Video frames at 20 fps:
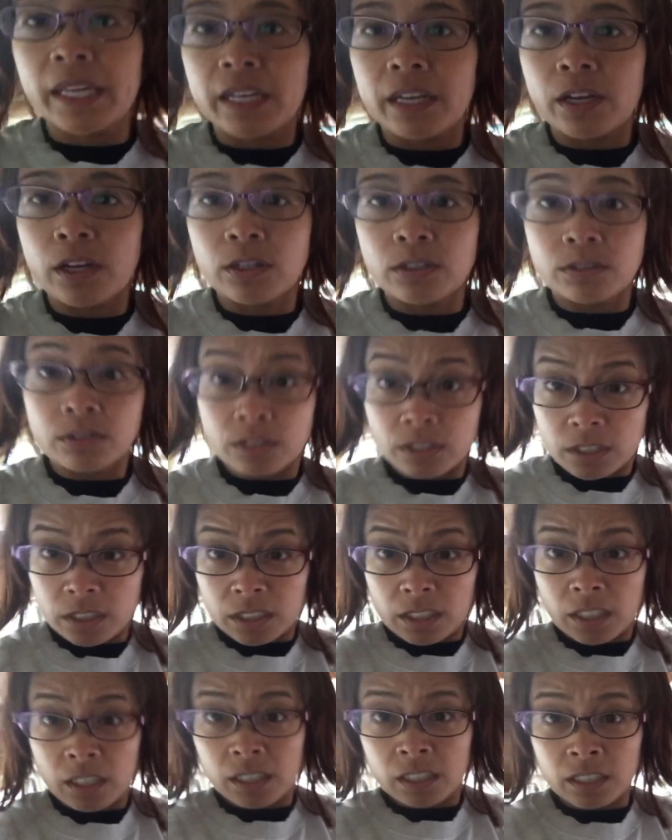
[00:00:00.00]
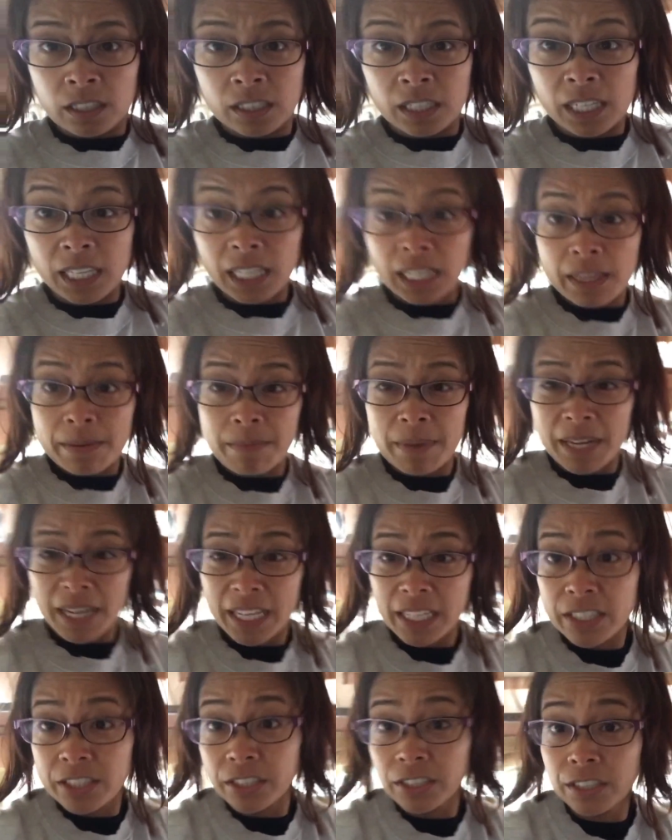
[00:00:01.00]
odor
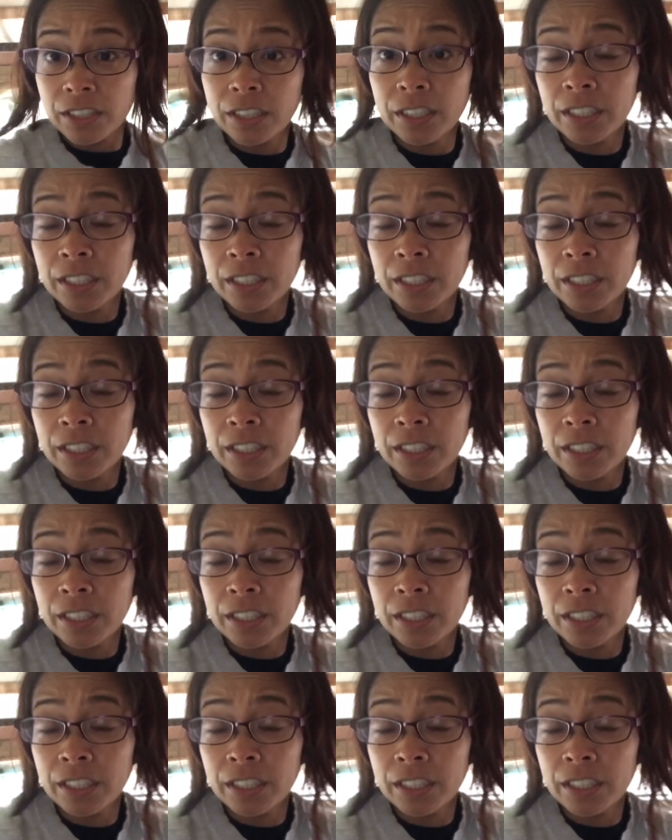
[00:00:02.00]
eliminator,